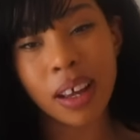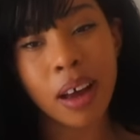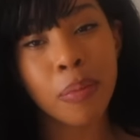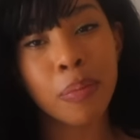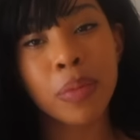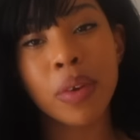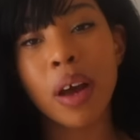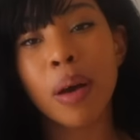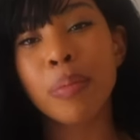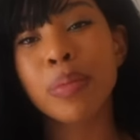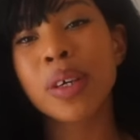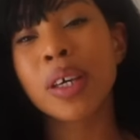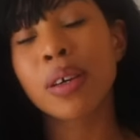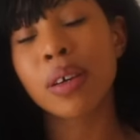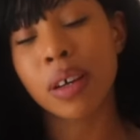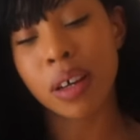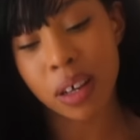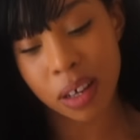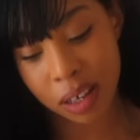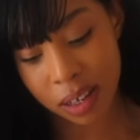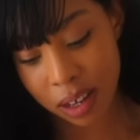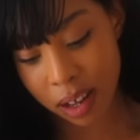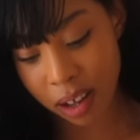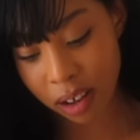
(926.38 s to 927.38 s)

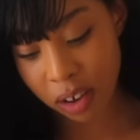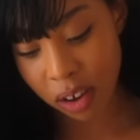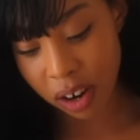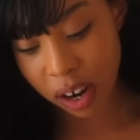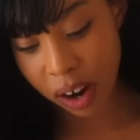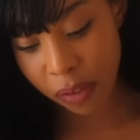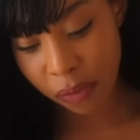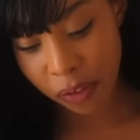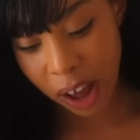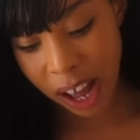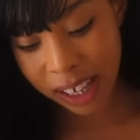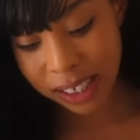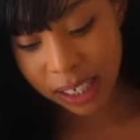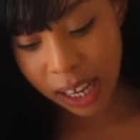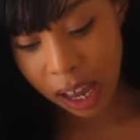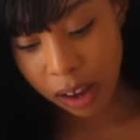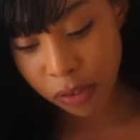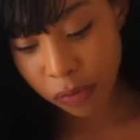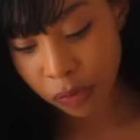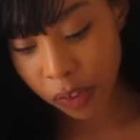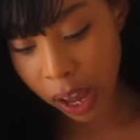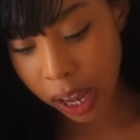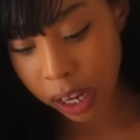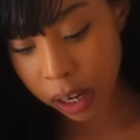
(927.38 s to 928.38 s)
Oh God, I
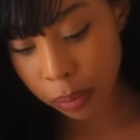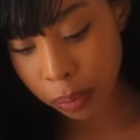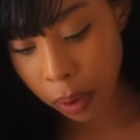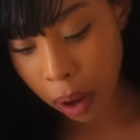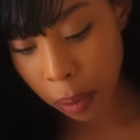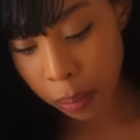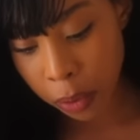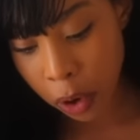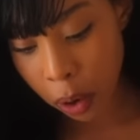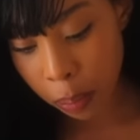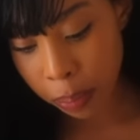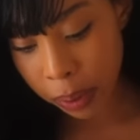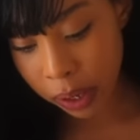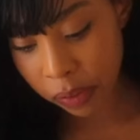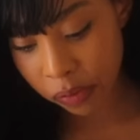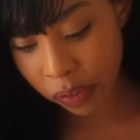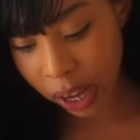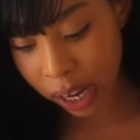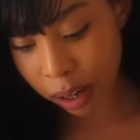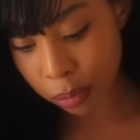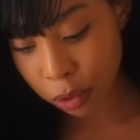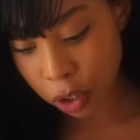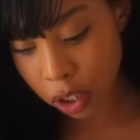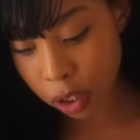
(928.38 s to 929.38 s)
sound vain, but I'm not being
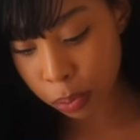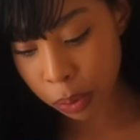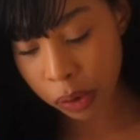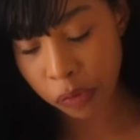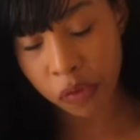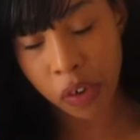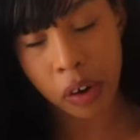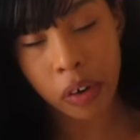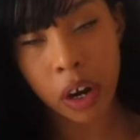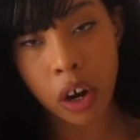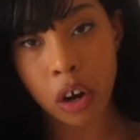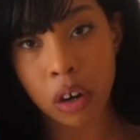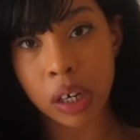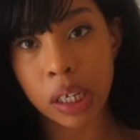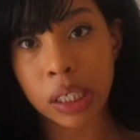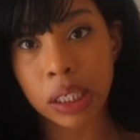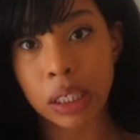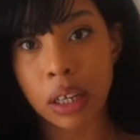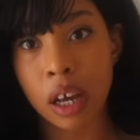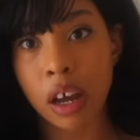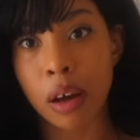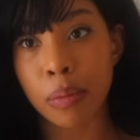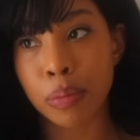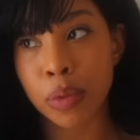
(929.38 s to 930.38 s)
vain. I'm just being very
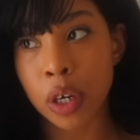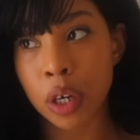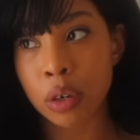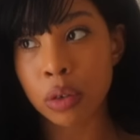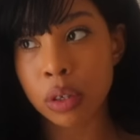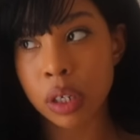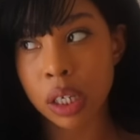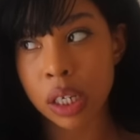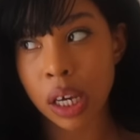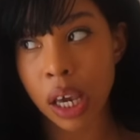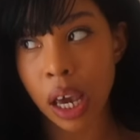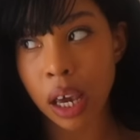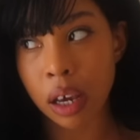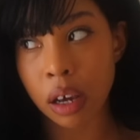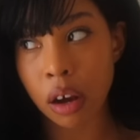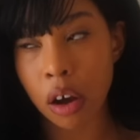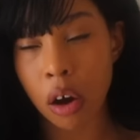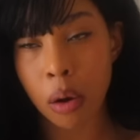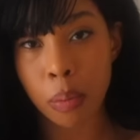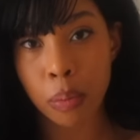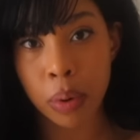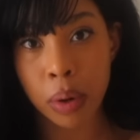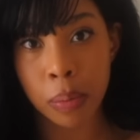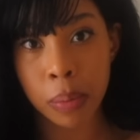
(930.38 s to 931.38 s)
honest. Like, I'm used to getting
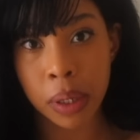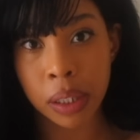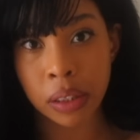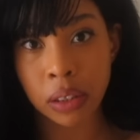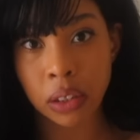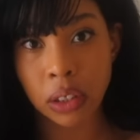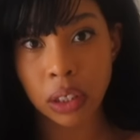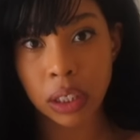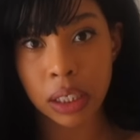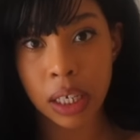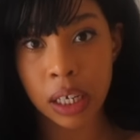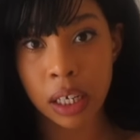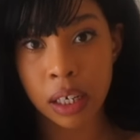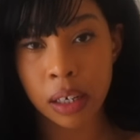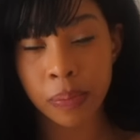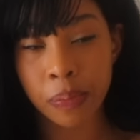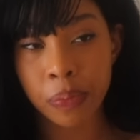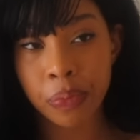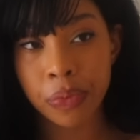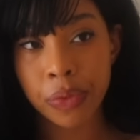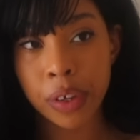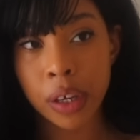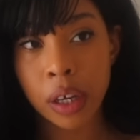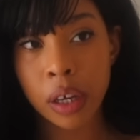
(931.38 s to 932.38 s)
compliments and
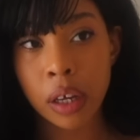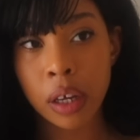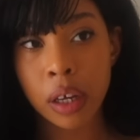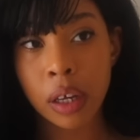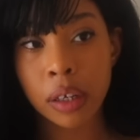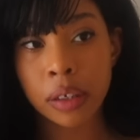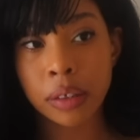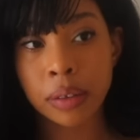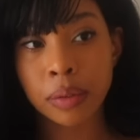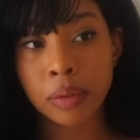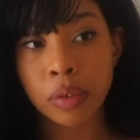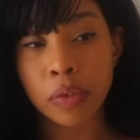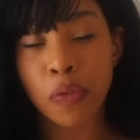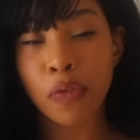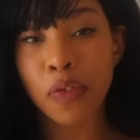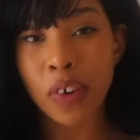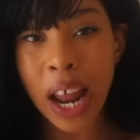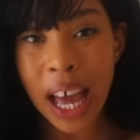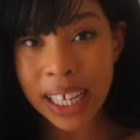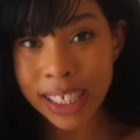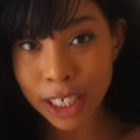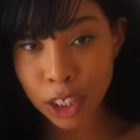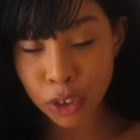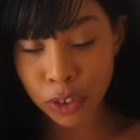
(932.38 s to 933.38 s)

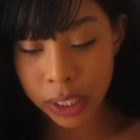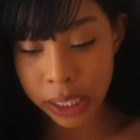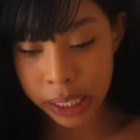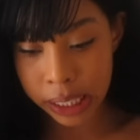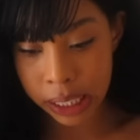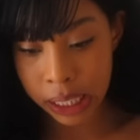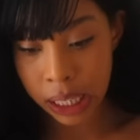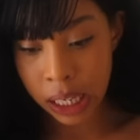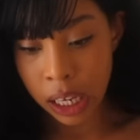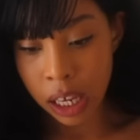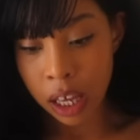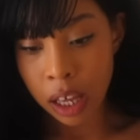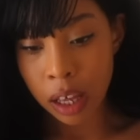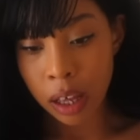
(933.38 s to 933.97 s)
flattery.